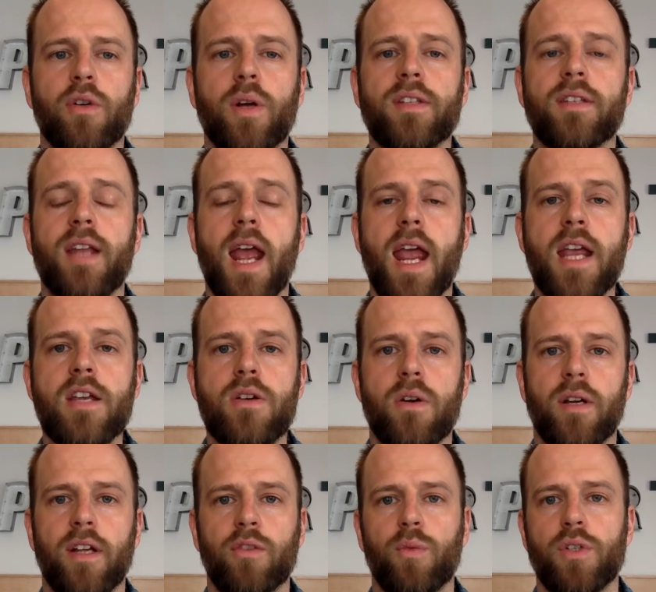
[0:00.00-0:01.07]
it creates an anchor
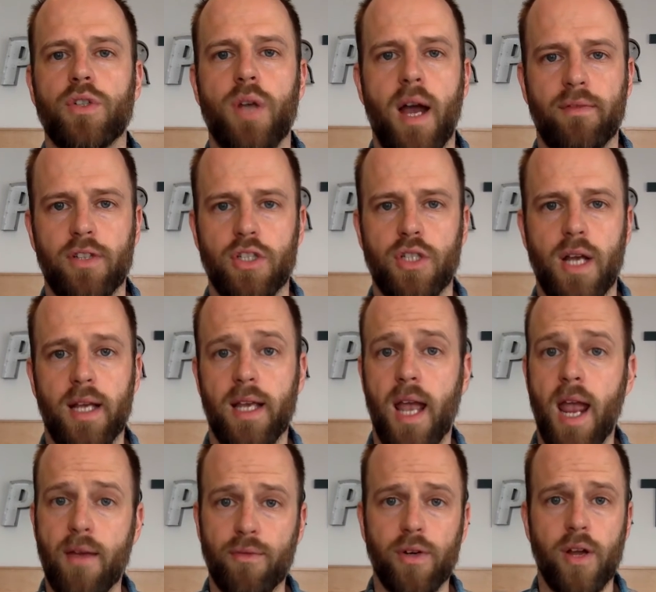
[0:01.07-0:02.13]
against which you have to check
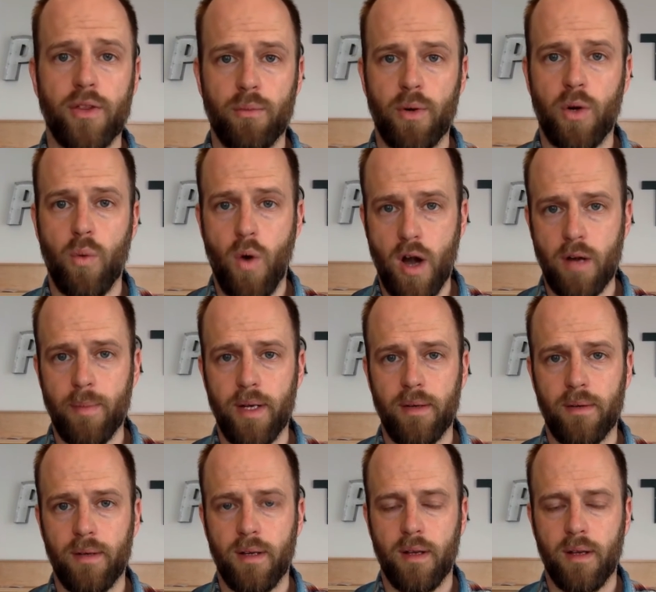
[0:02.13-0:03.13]
every other requirement.